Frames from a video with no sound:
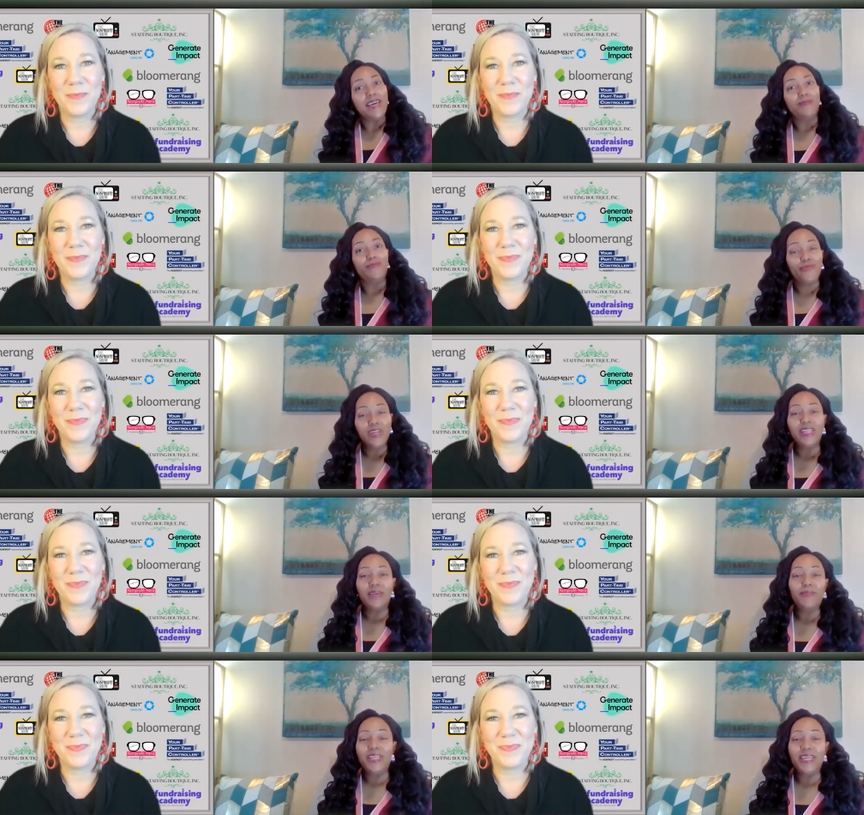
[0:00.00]
Speaker 1: and I'm really
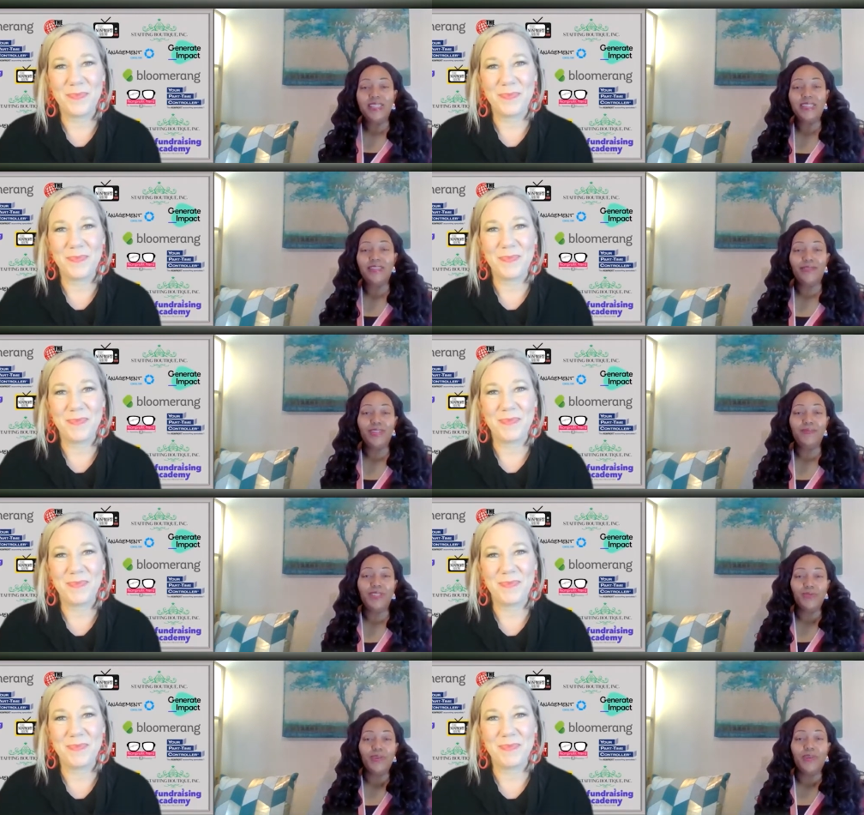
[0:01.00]
pleased and thrilled to be
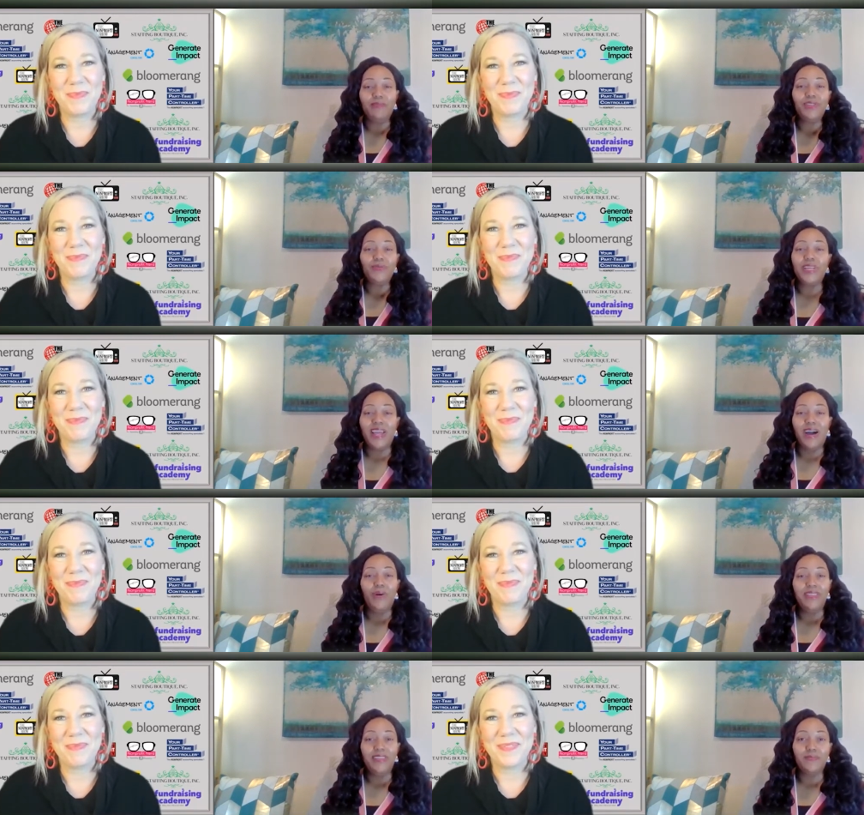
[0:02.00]
doing what I'm doing now
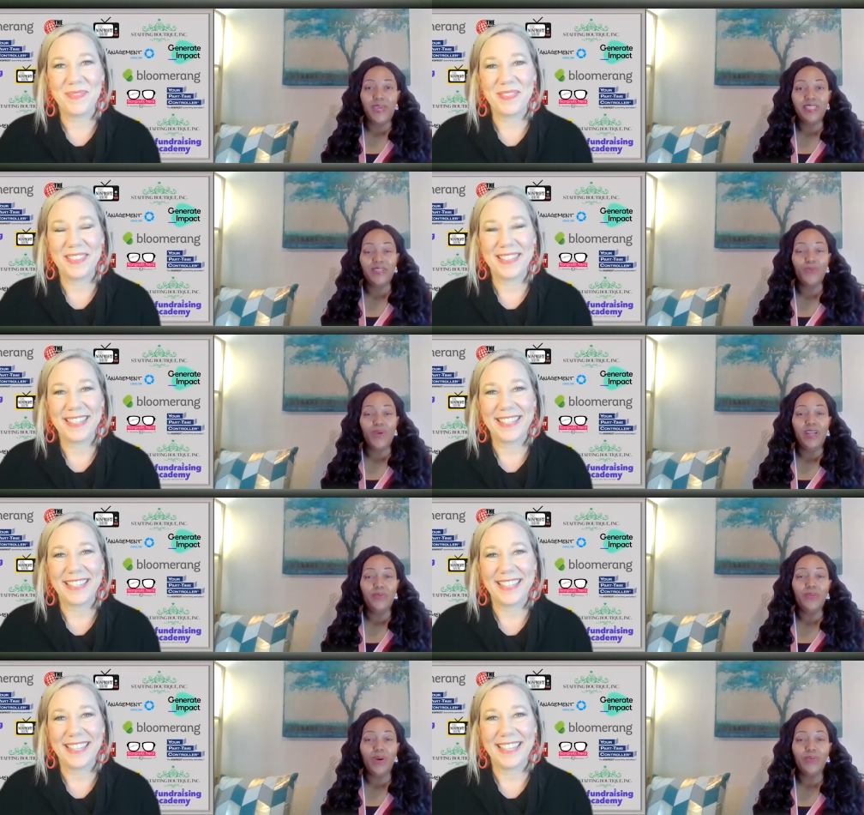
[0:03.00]
in this space as well,
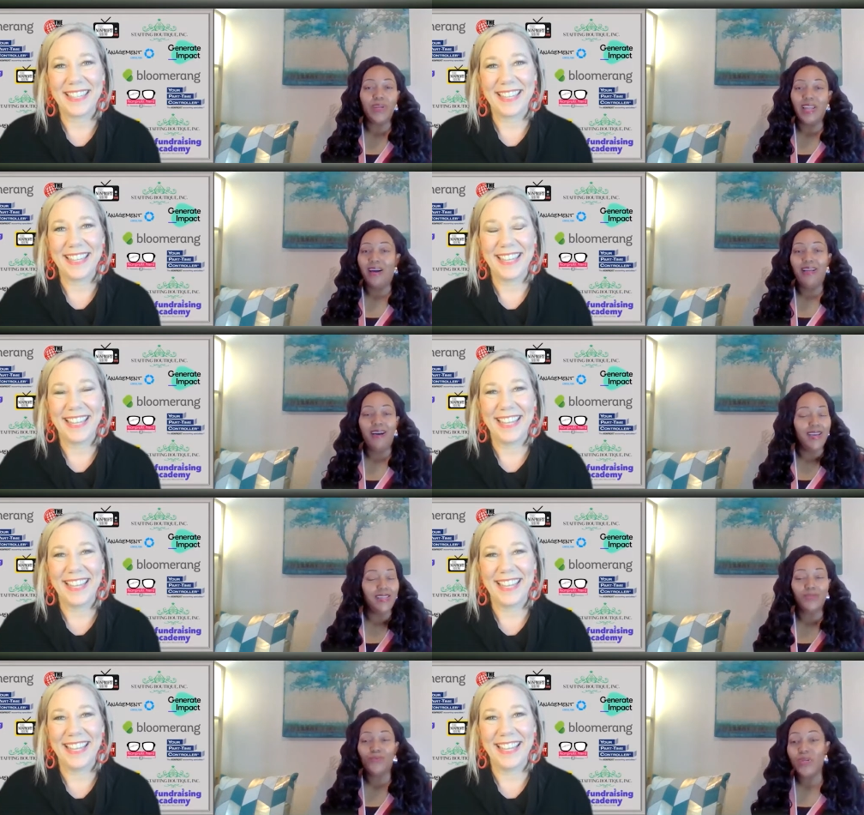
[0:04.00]
with Woke and
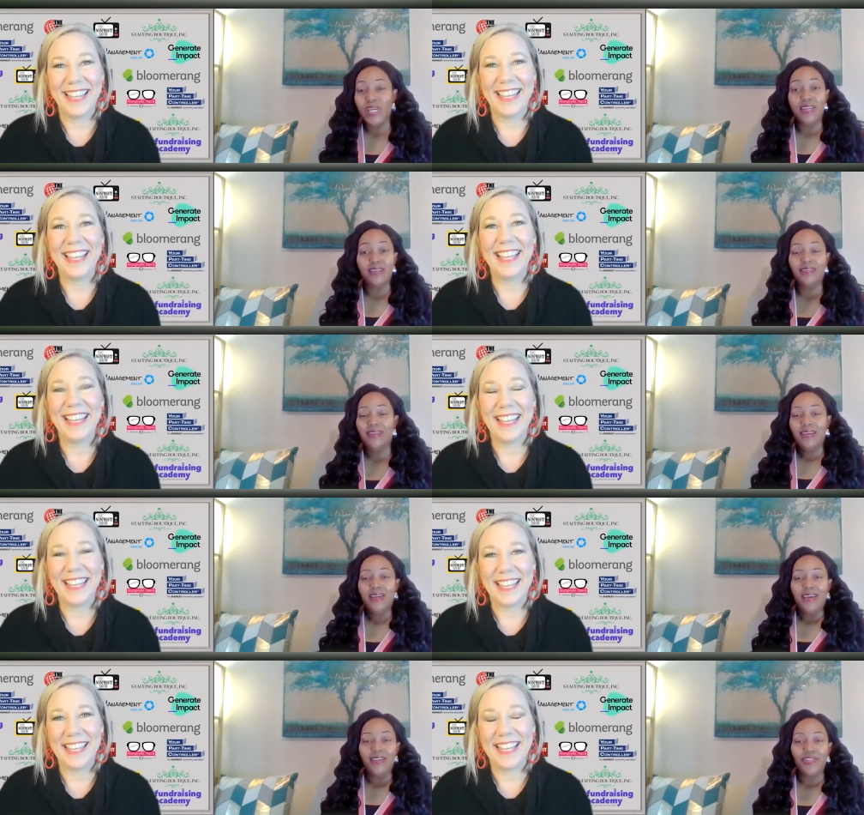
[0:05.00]
Allies and WID and
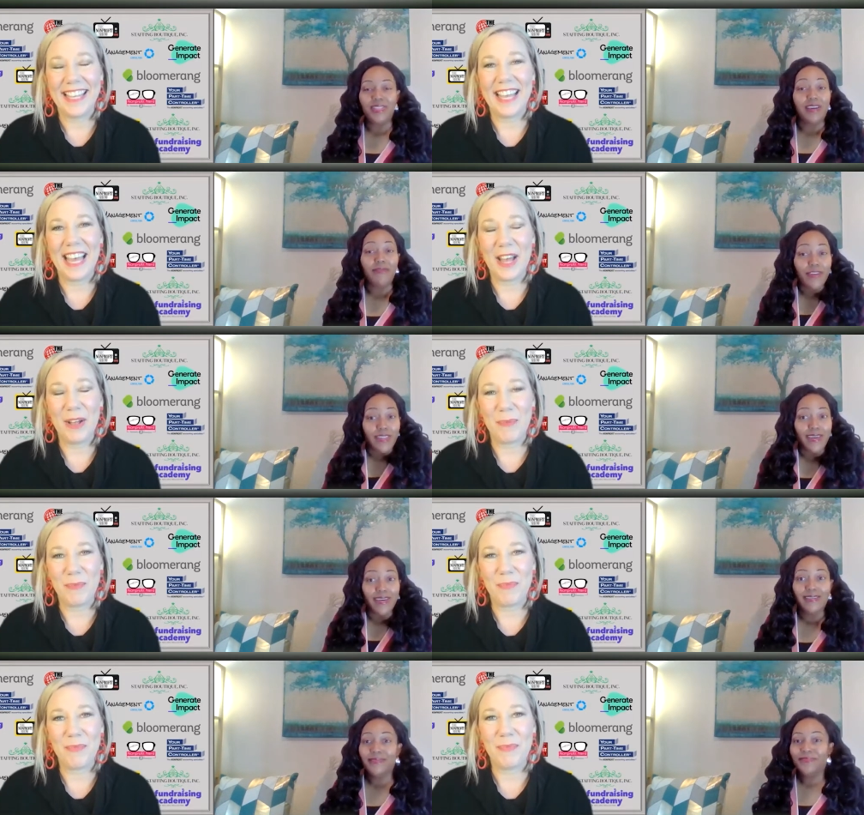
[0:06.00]
Speaker 2: just
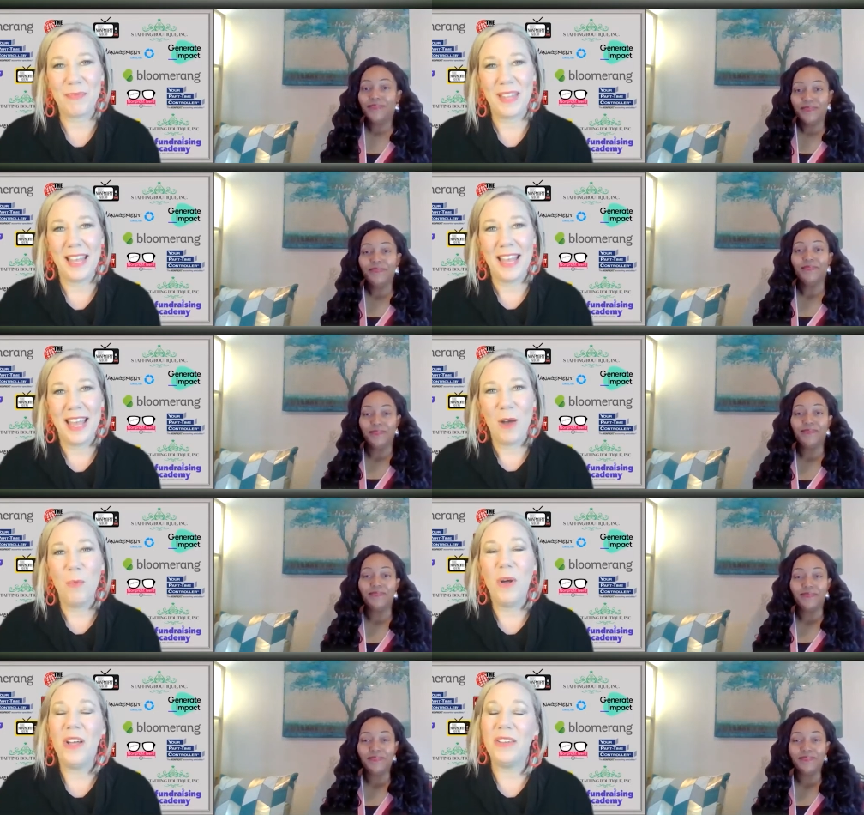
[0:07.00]
everything.
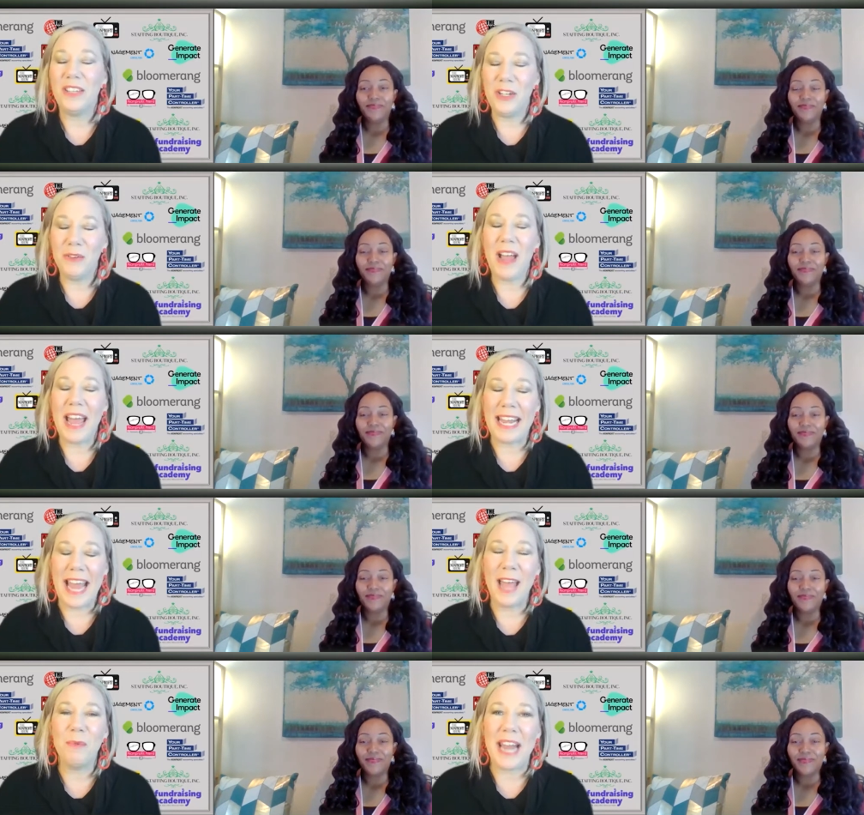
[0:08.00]
Well, you're right.
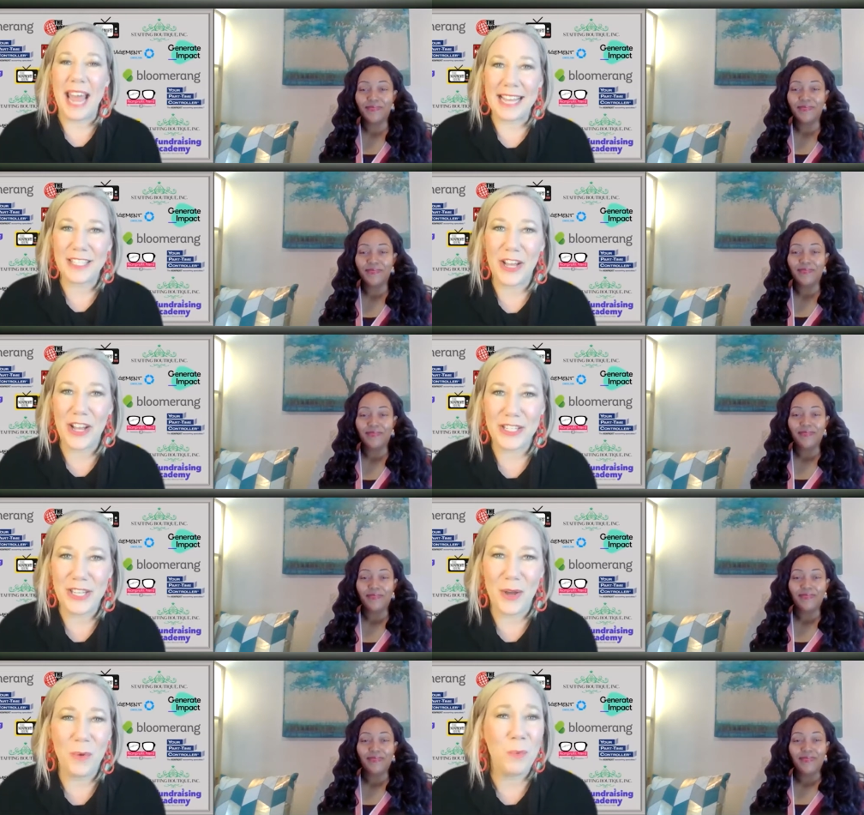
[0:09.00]
I would ask
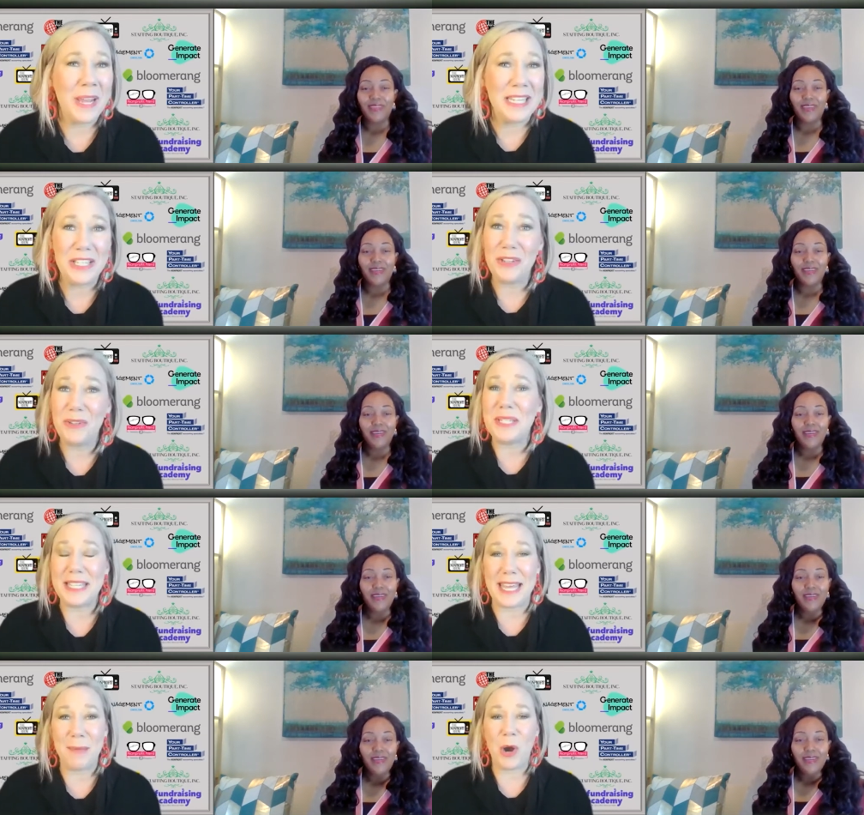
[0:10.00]
also, when do you
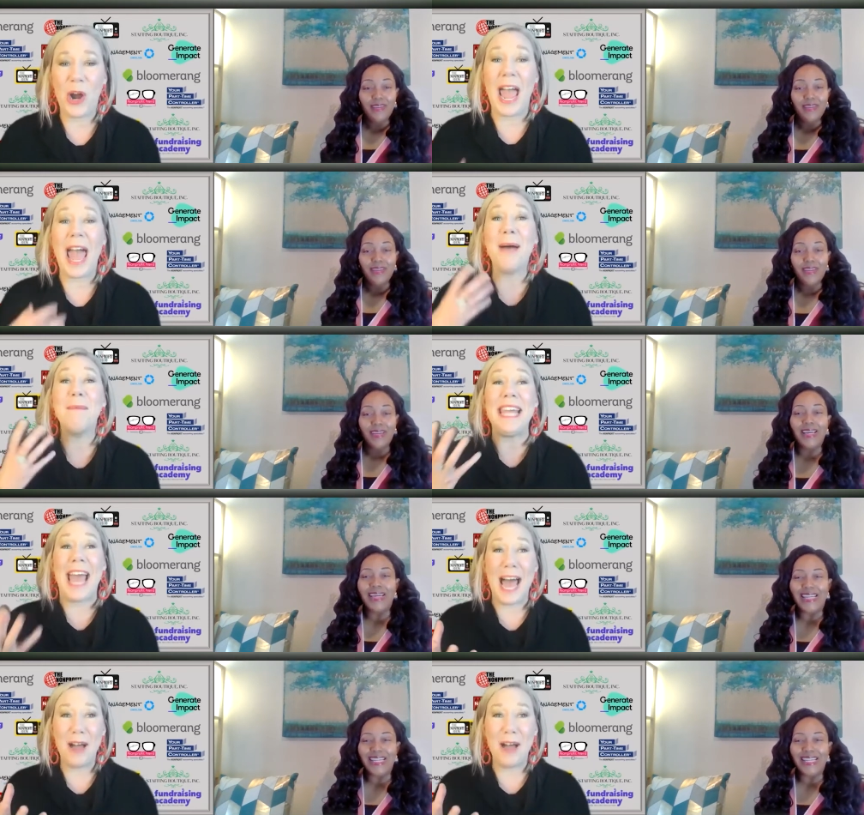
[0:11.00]
sleep, or how many hours